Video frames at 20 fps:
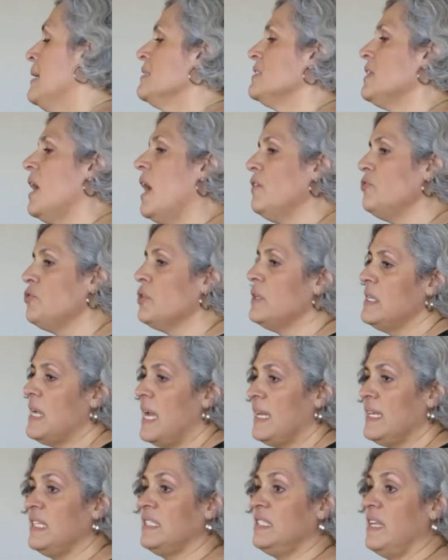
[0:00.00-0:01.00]
It's
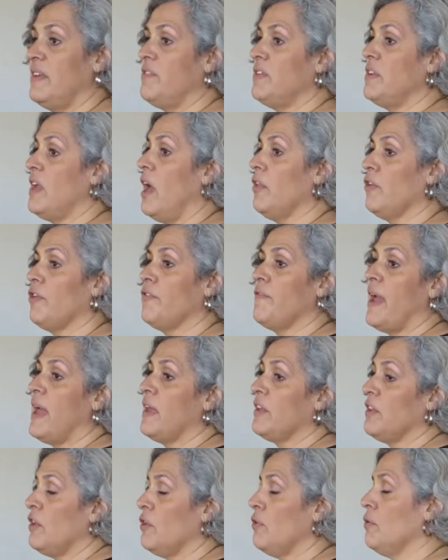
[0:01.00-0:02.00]
$197
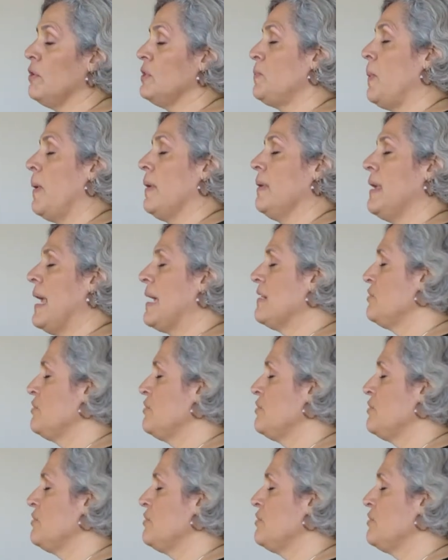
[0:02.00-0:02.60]
value. It's probably